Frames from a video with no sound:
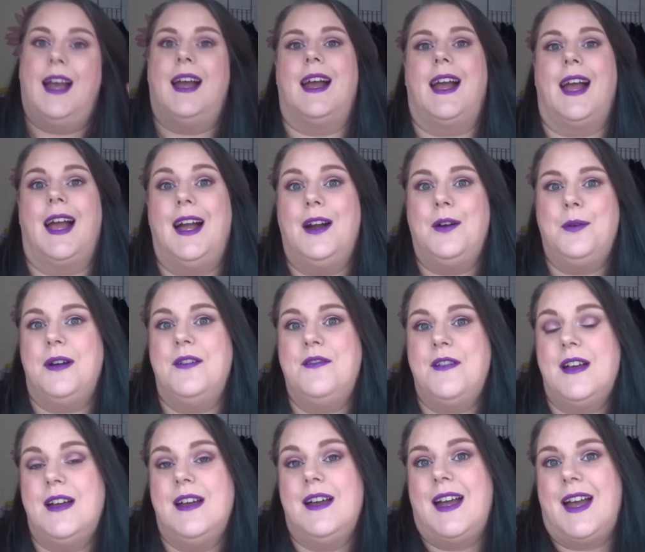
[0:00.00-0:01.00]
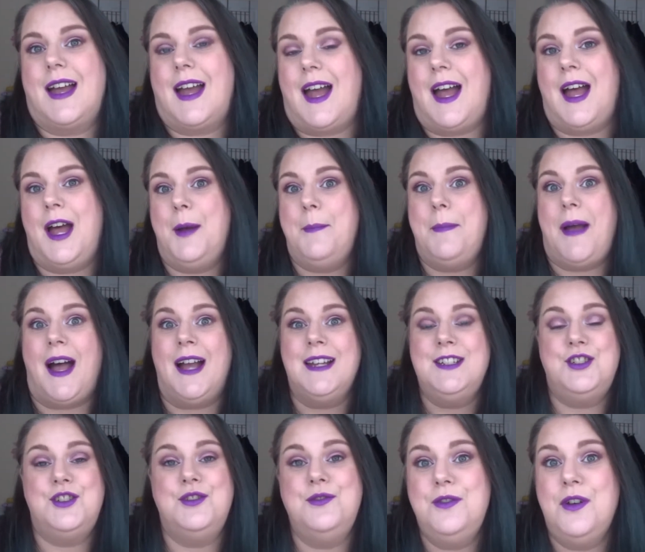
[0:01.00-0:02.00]
However, um, I
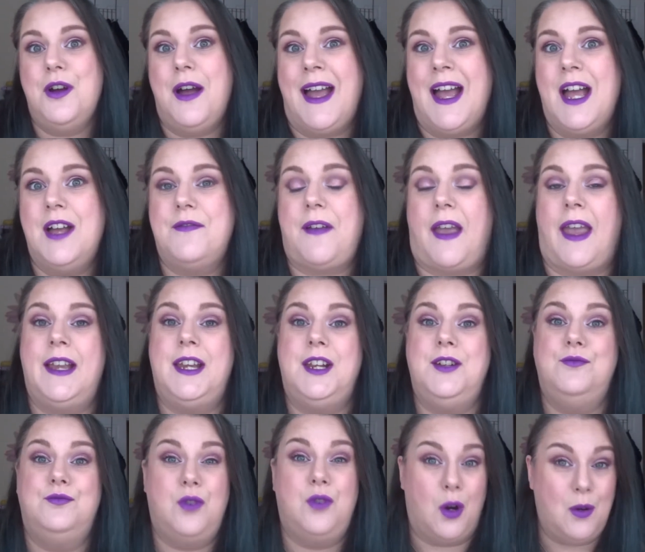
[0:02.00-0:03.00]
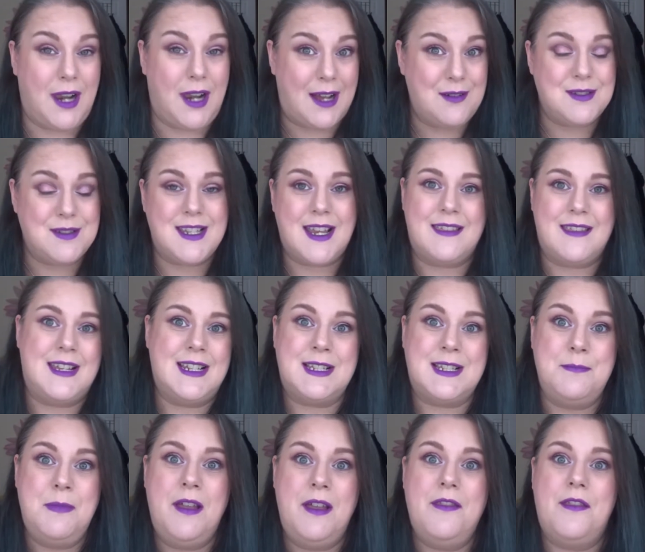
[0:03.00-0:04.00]
do not have any rollouts
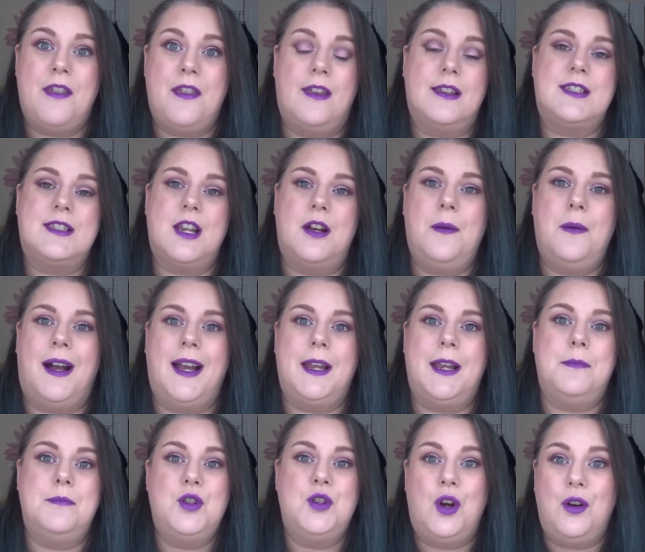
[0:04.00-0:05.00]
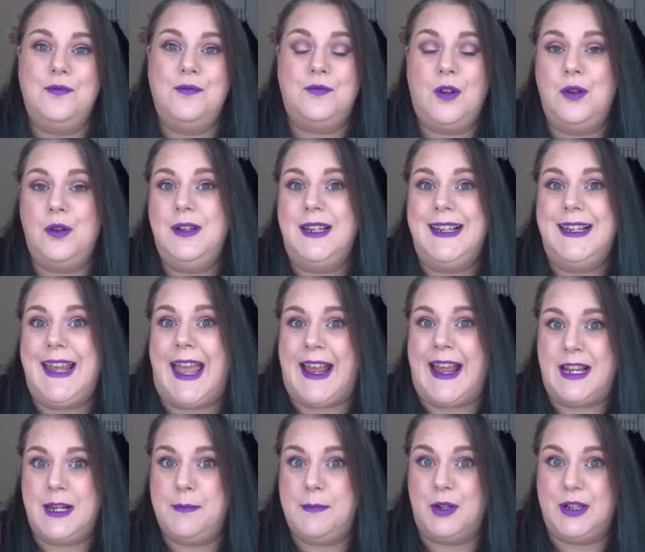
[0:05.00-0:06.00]
this month, so I am not rolling
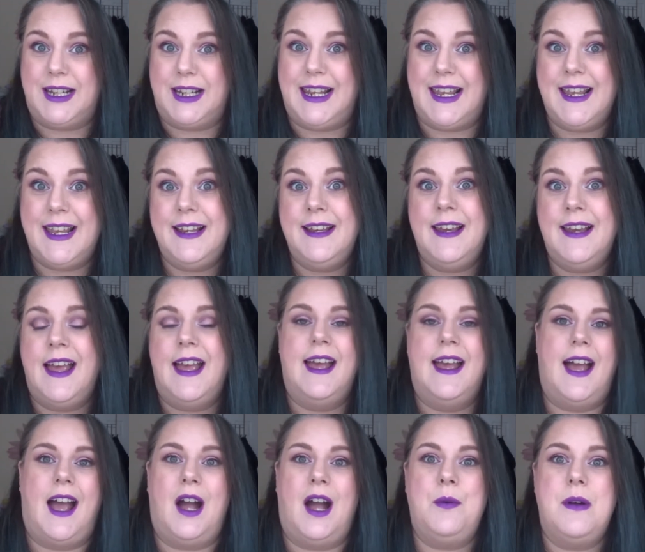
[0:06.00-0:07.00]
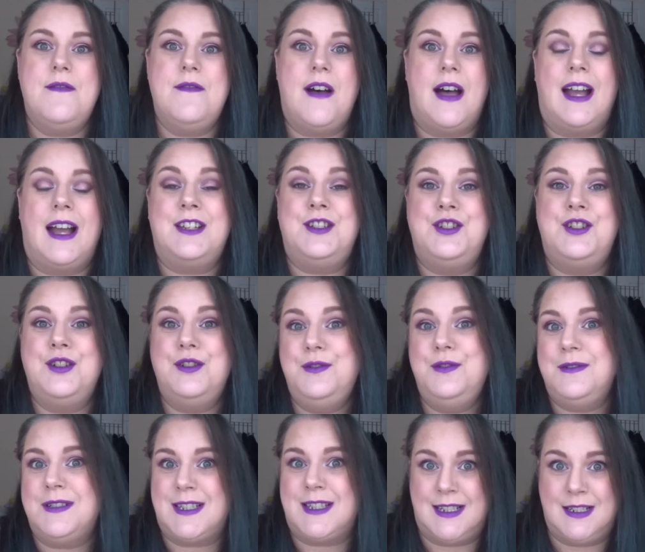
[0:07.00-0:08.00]
anybody in. However, I
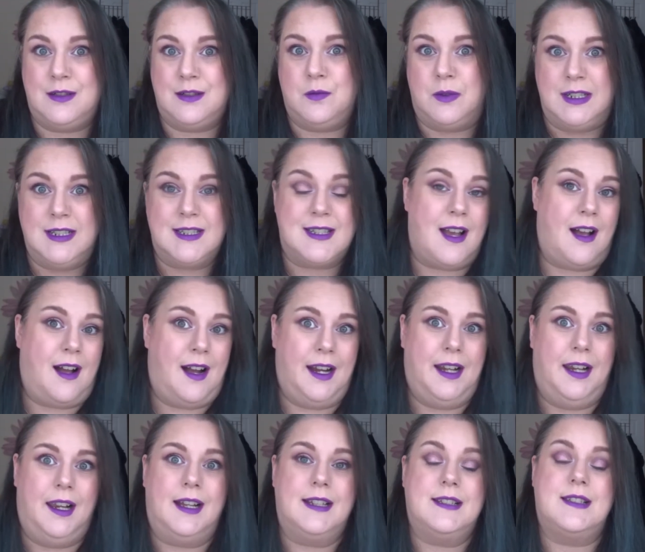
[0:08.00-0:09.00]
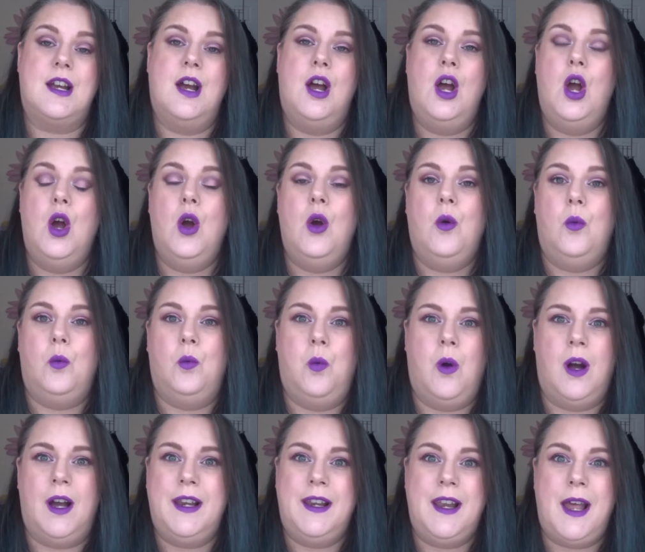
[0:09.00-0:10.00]
do still want to highlight
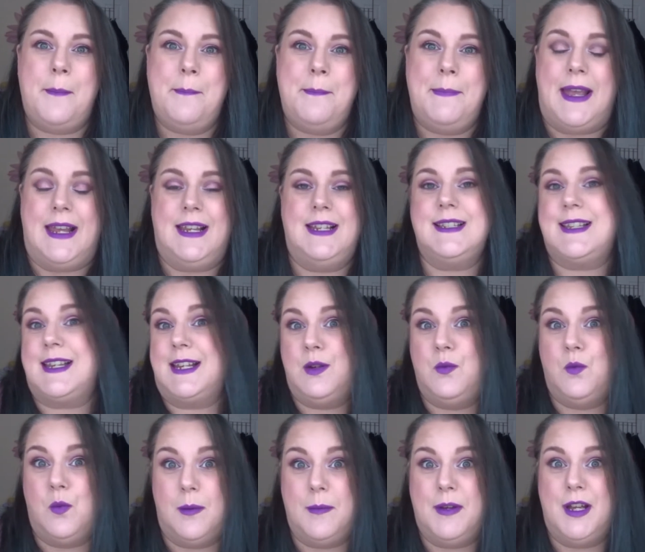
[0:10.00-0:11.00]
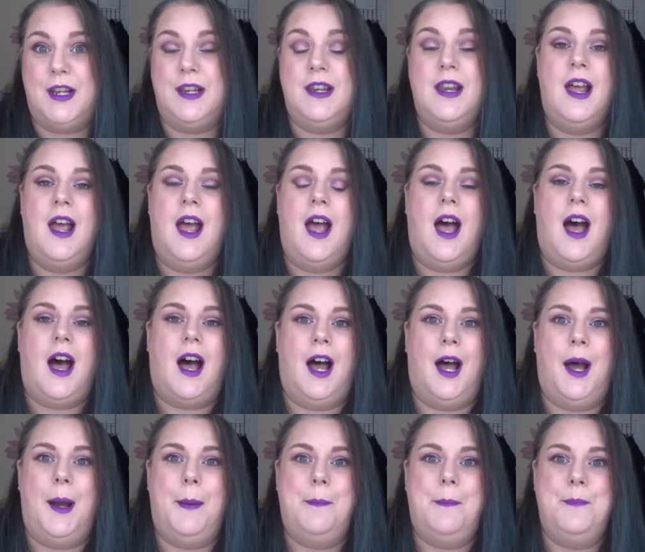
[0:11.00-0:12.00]
one amazing woman
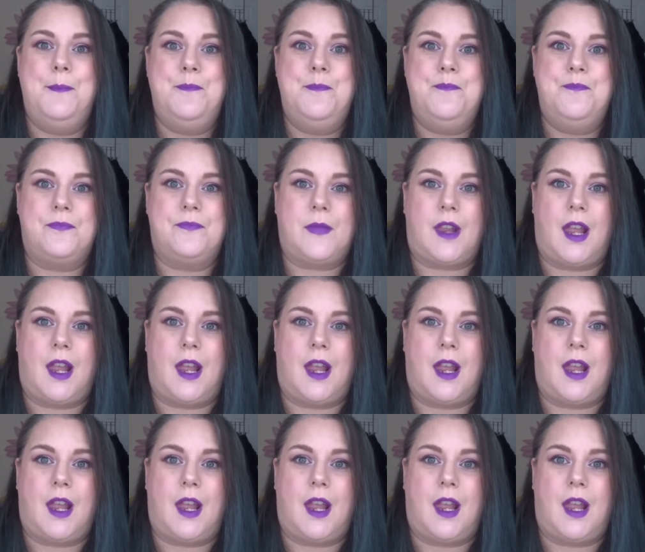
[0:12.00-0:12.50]
um,